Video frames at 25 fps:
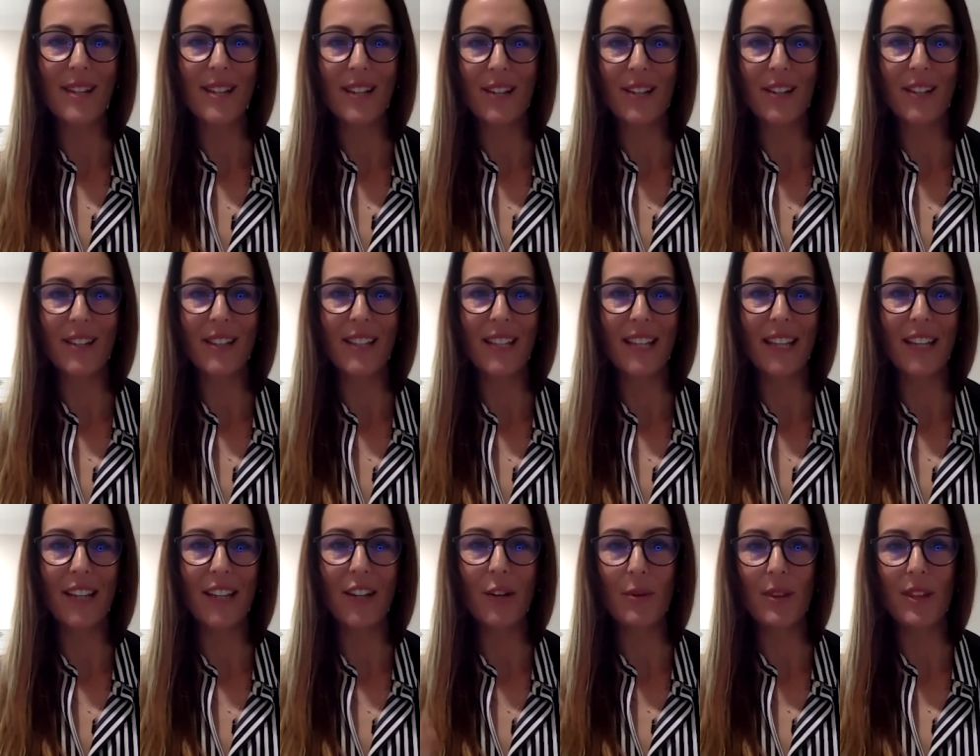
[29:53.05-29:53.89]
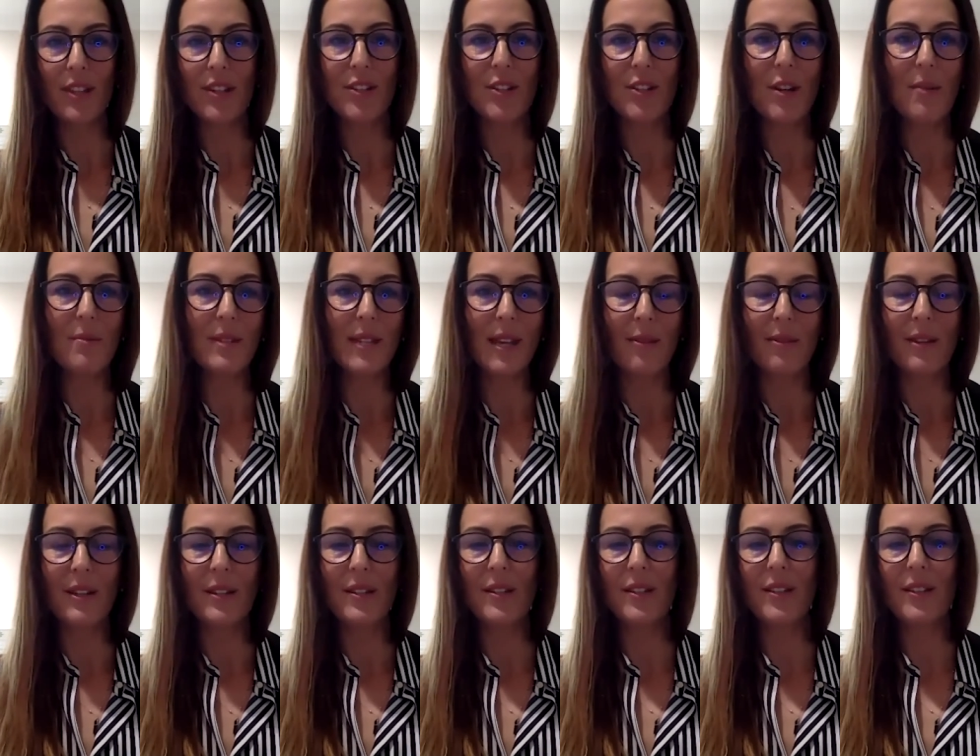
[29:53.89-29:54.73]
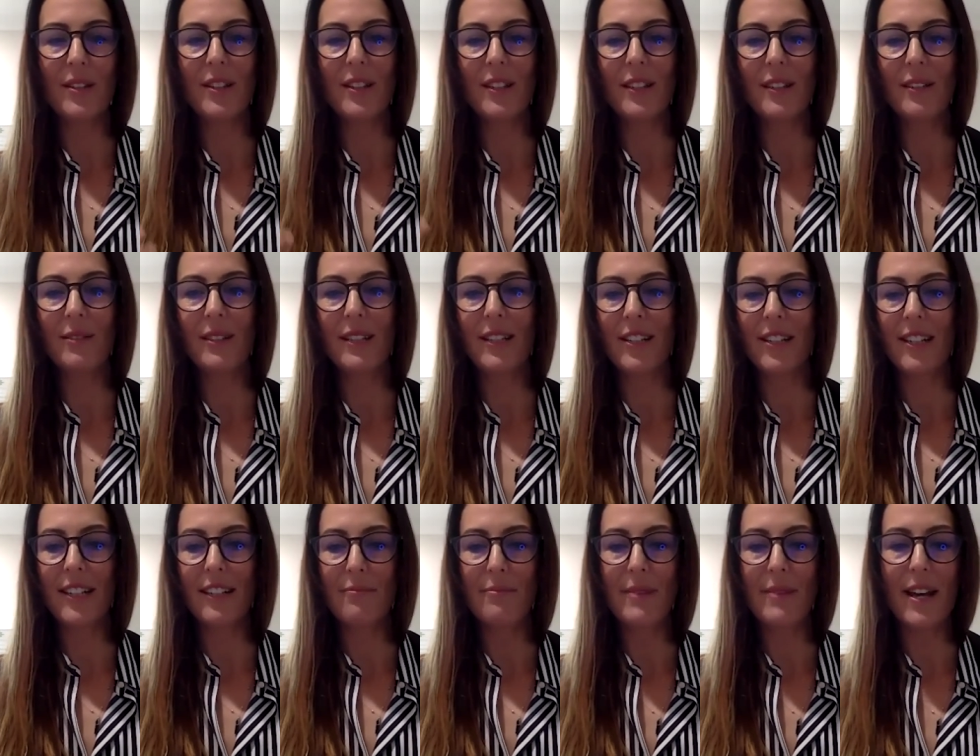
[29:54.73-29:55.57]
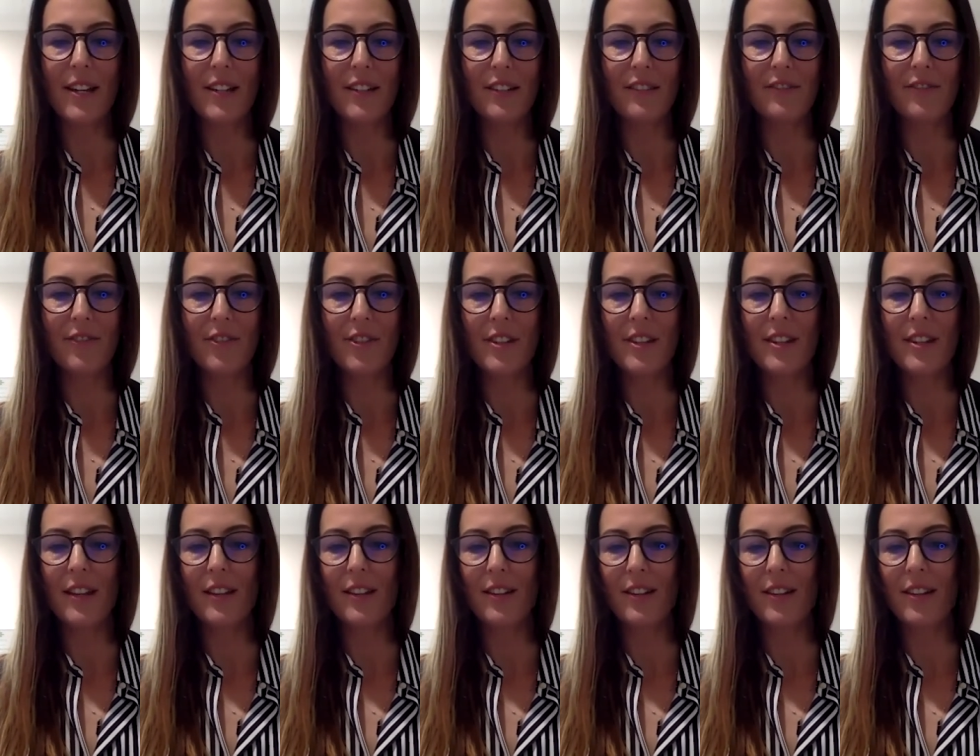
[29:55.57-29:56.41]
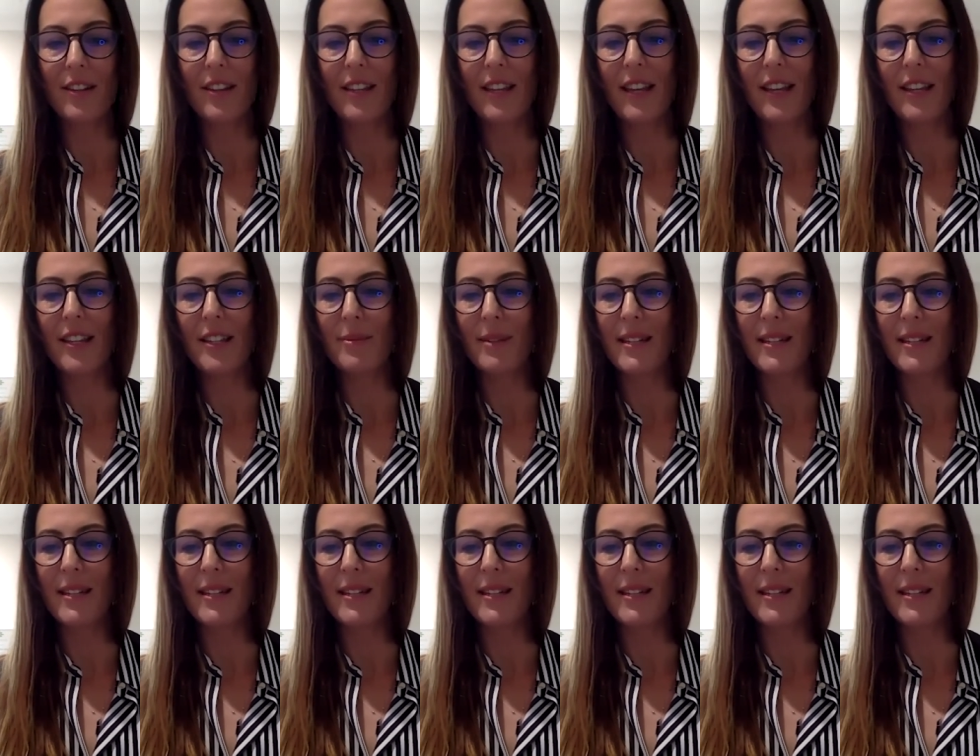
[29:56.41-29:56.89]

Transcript: I don't think, you know, with the jobs that we do, we don't have passion for a lot of things.